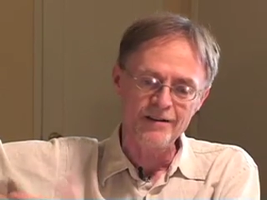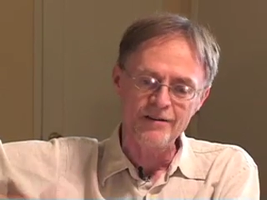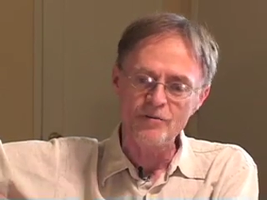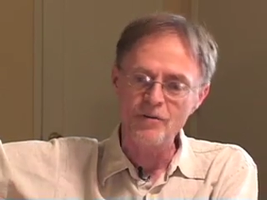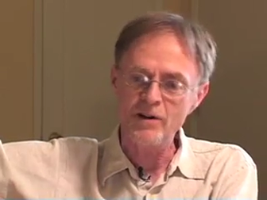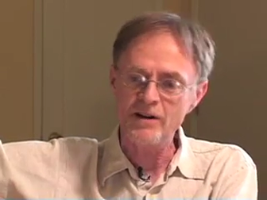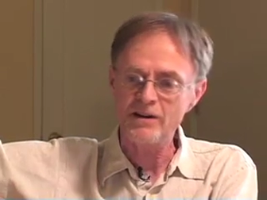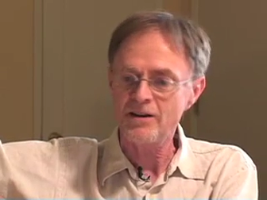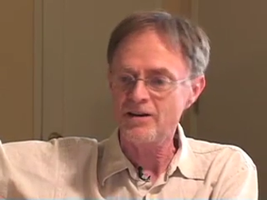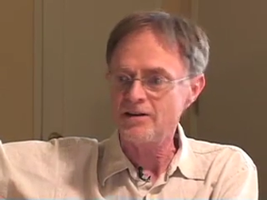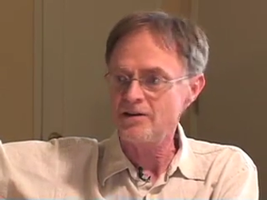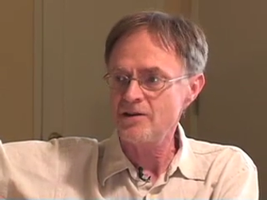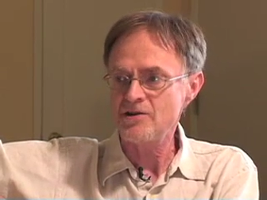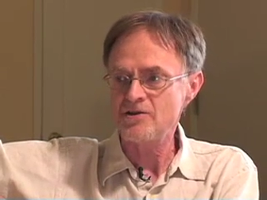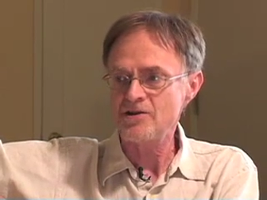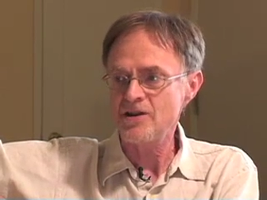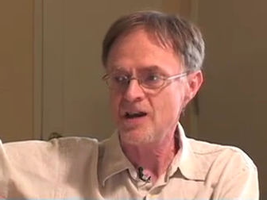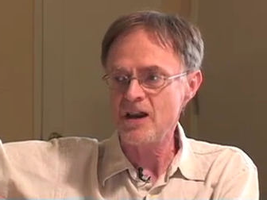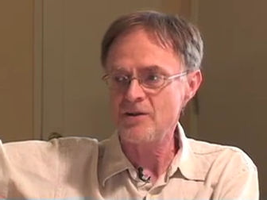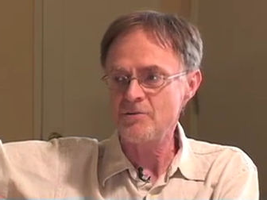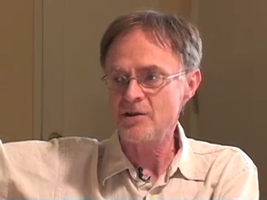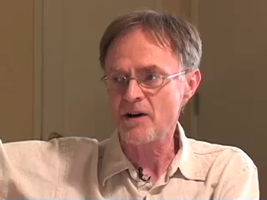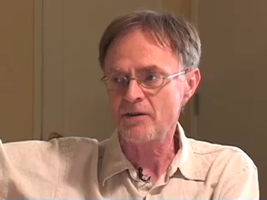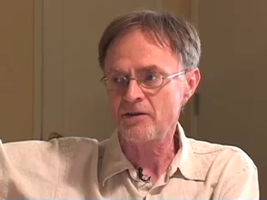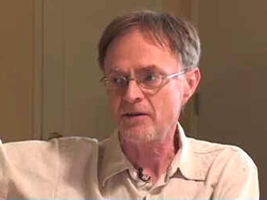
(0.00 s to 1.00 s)
What can you
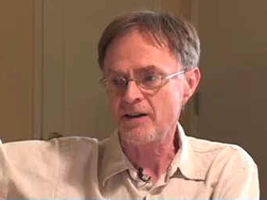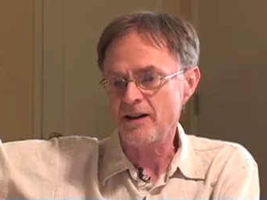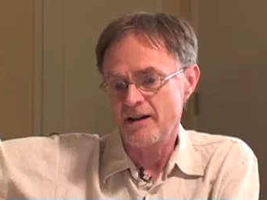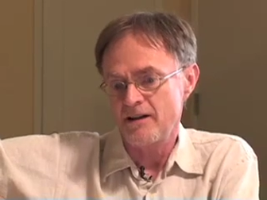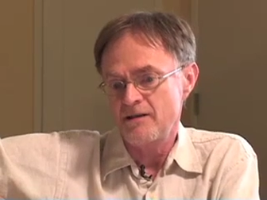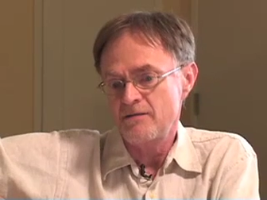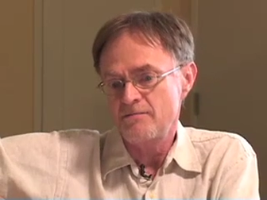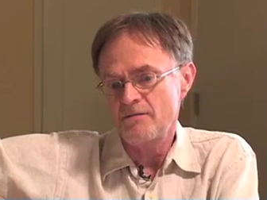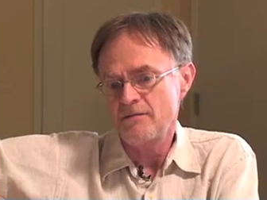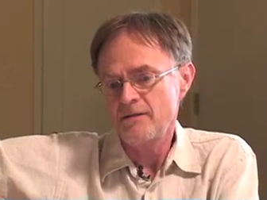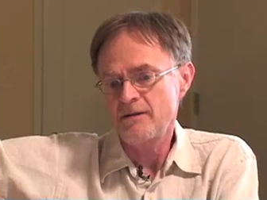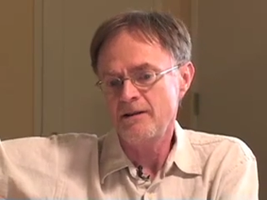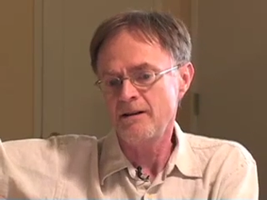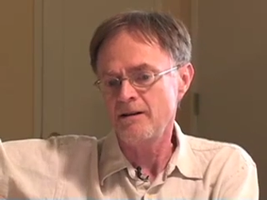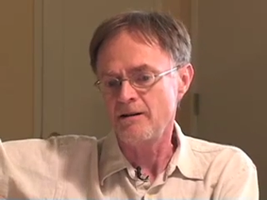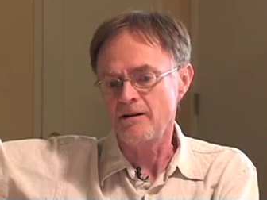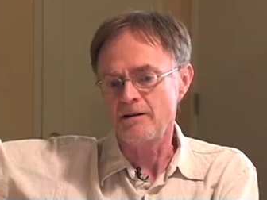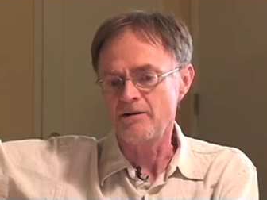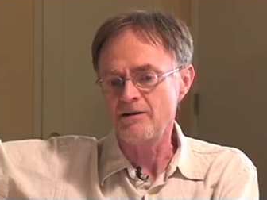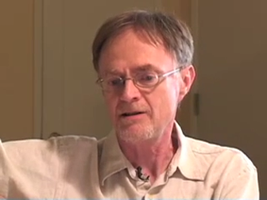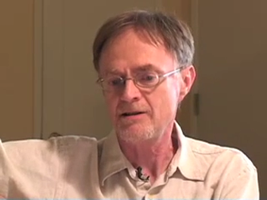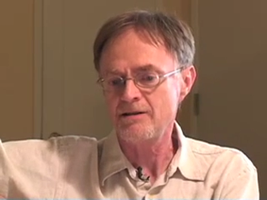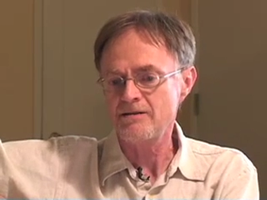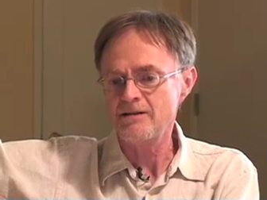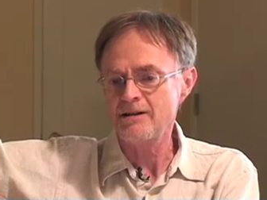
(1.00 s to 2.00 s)
say about that? It's you
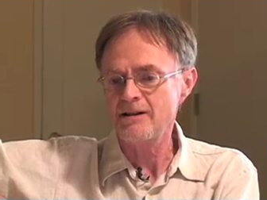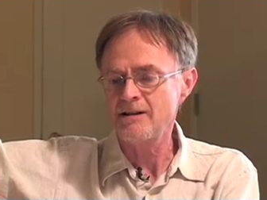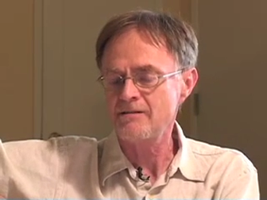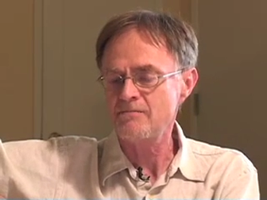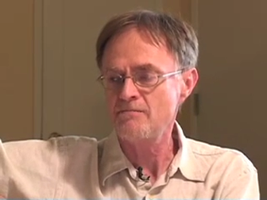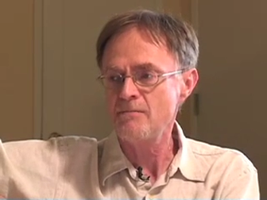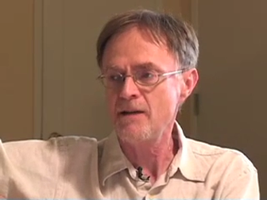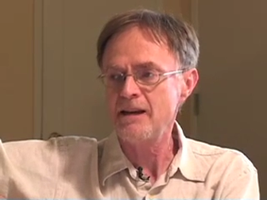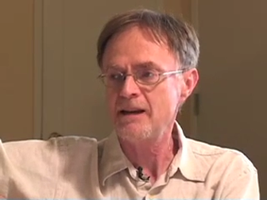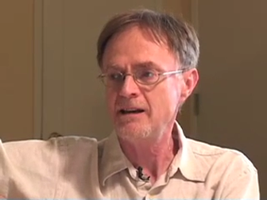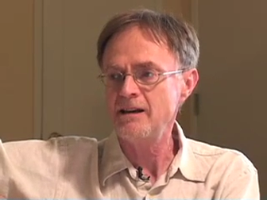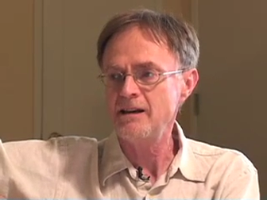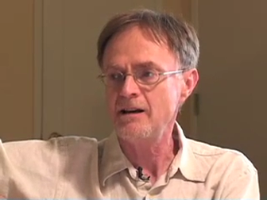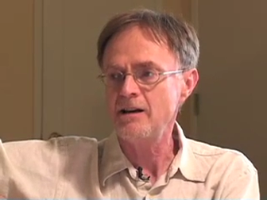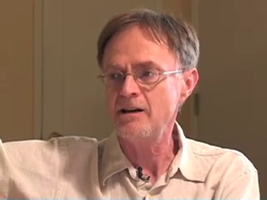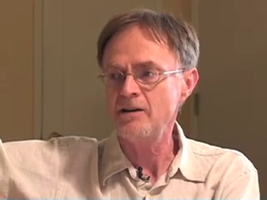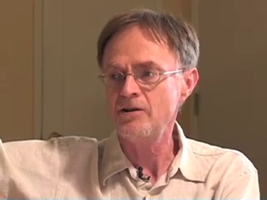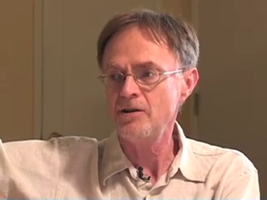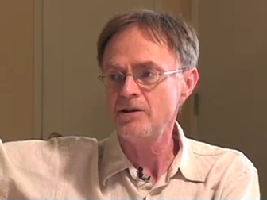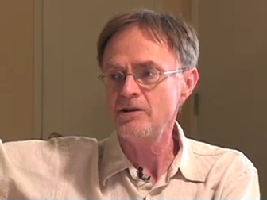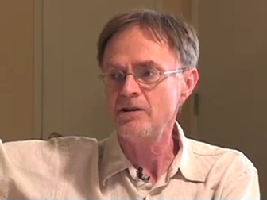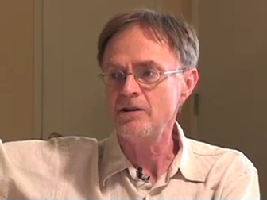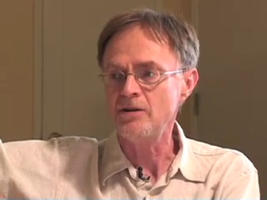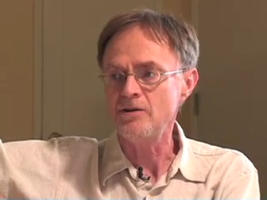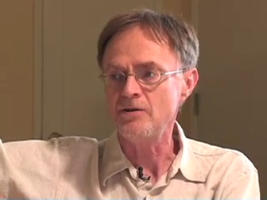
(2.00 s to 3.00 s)
know it's it's making a
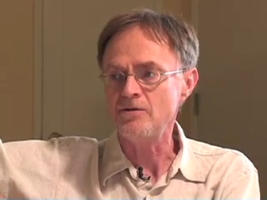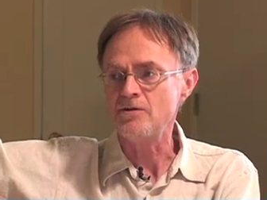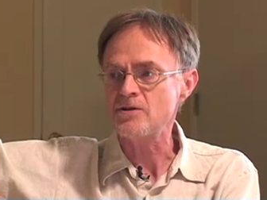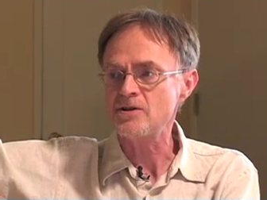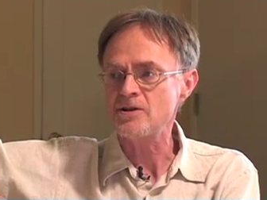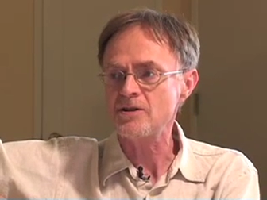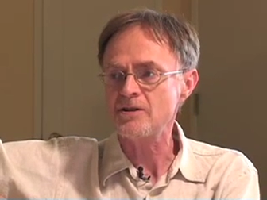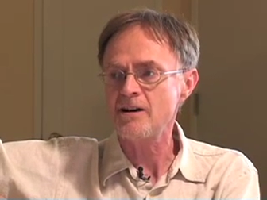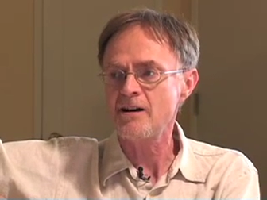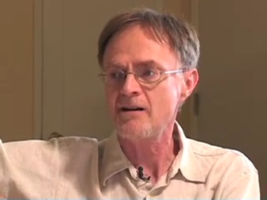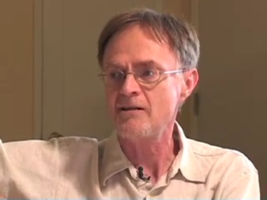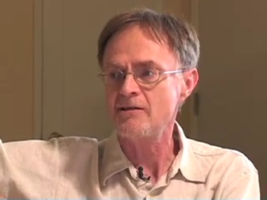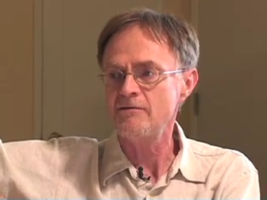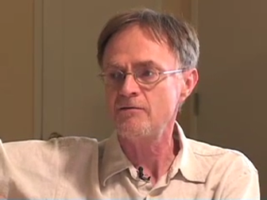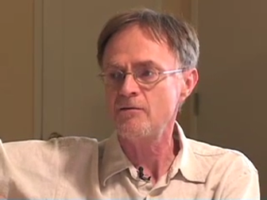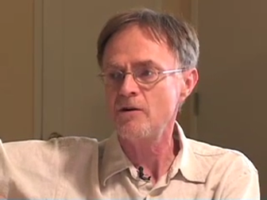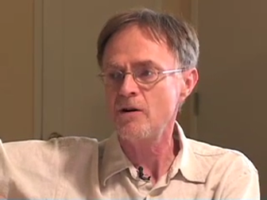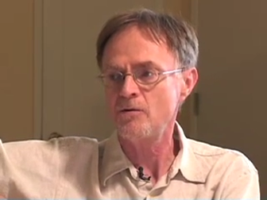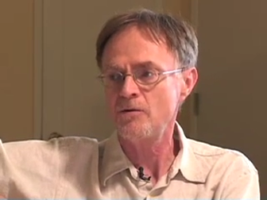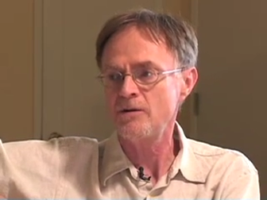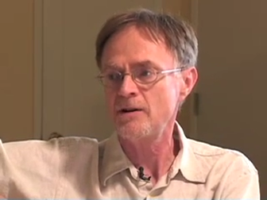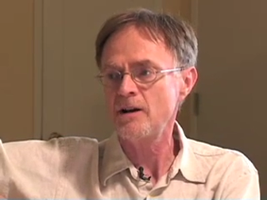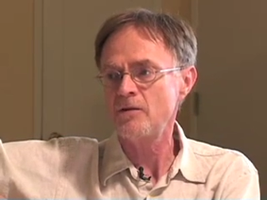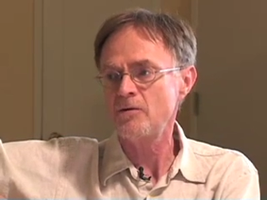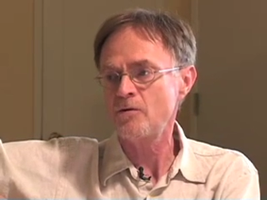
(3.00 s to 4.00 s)
good use of what would